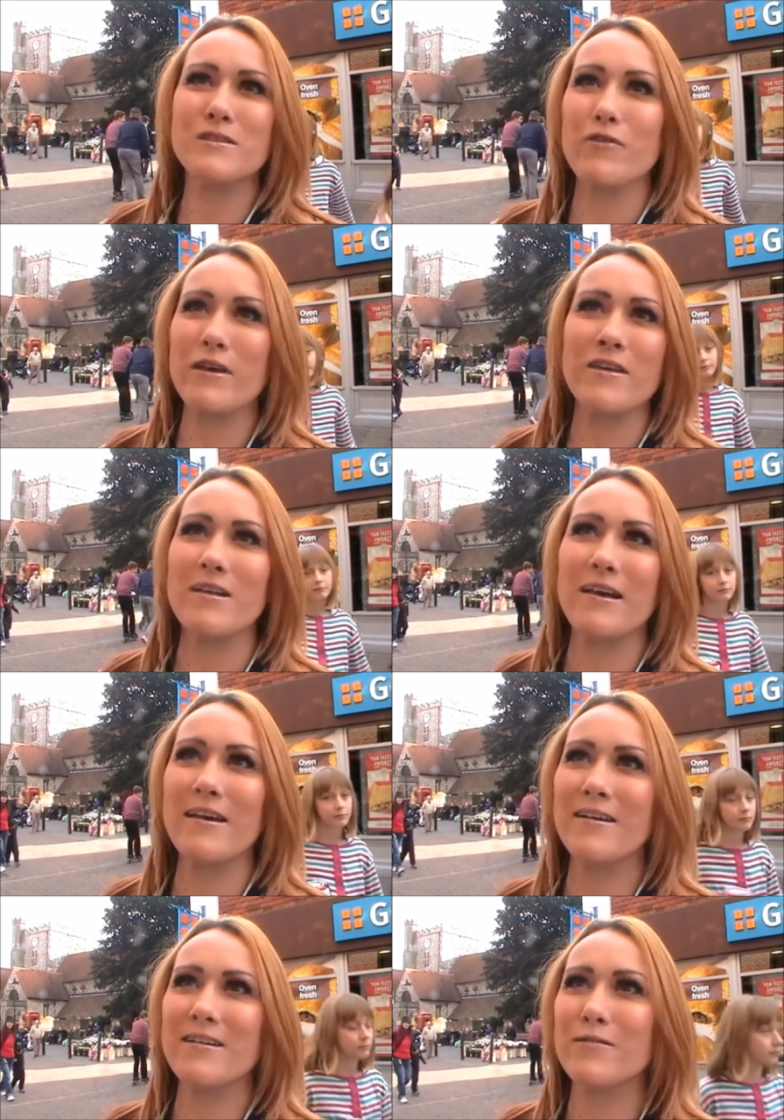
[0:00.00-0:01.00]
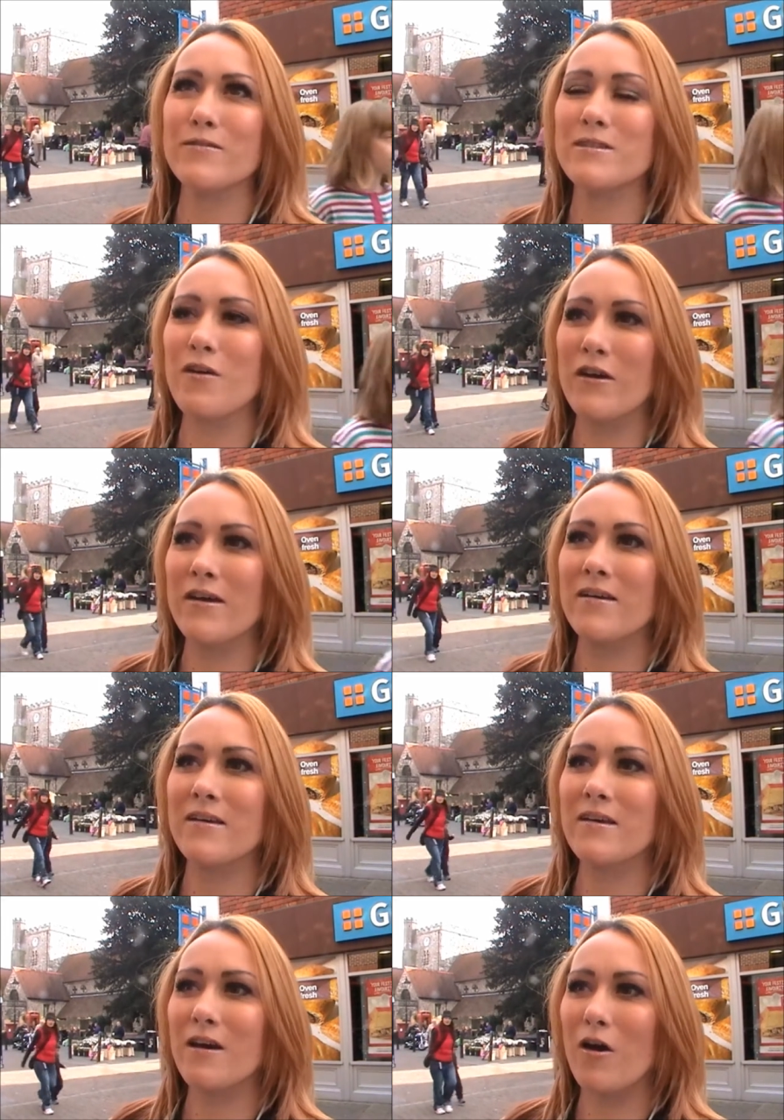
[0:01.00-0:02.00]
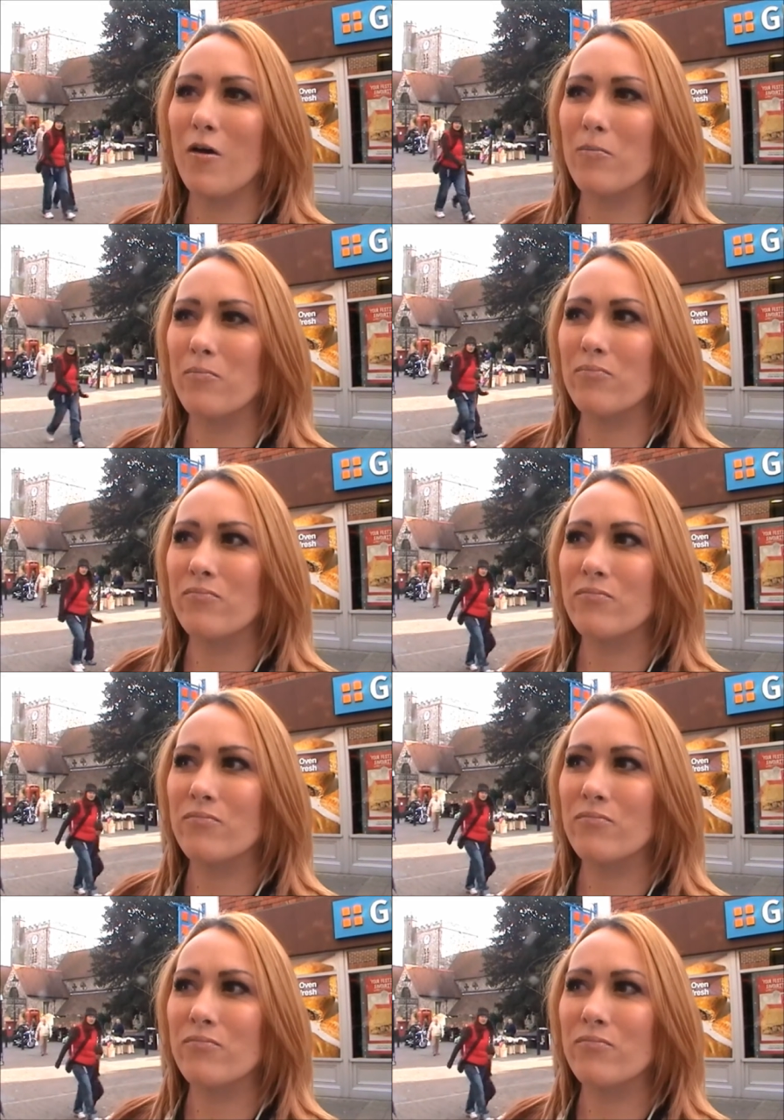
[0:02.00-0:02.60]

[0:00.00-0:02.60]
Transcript: regularly, and it was like um,